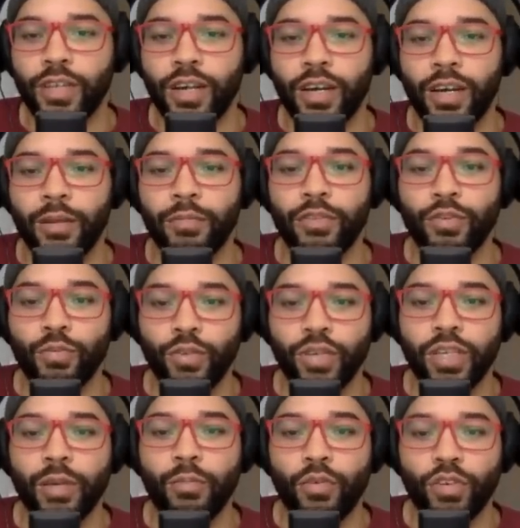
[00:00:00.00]
Um, you will
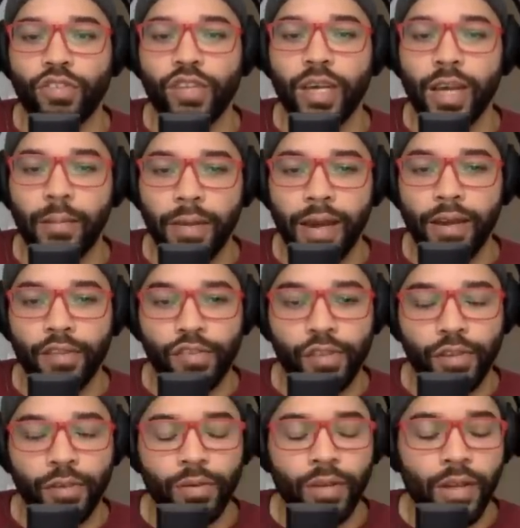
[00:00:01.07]
get more time added to
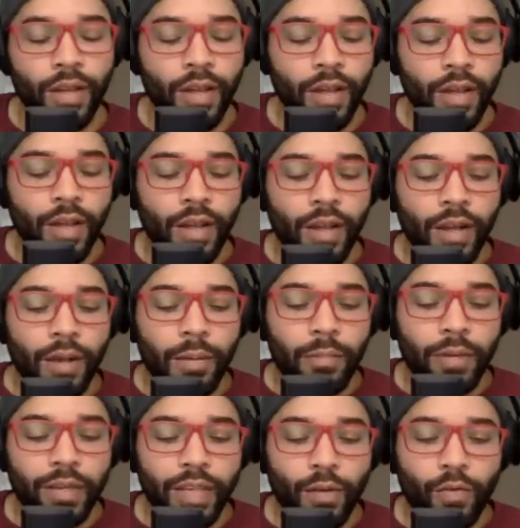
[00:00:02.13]
you
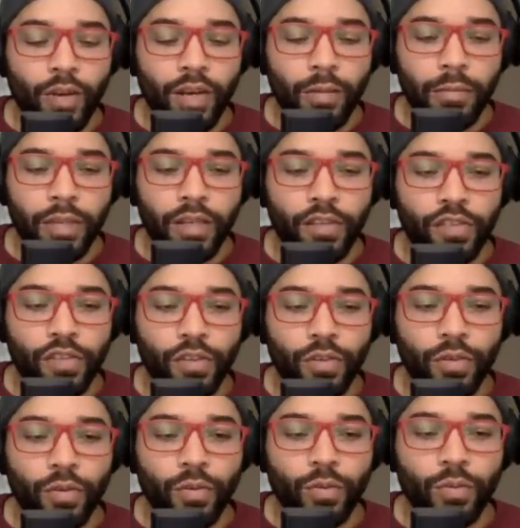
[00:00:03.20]
but they wanted me
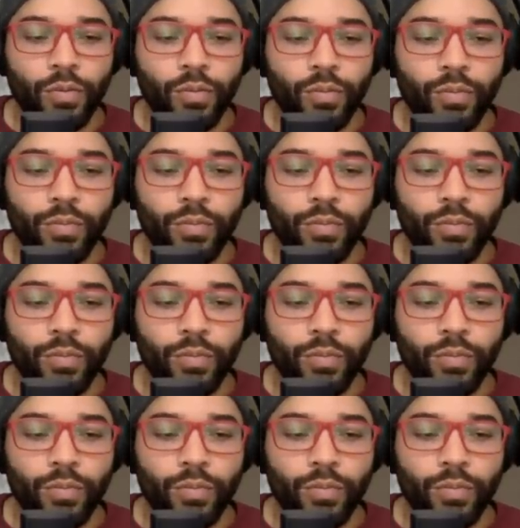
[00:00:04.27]
to.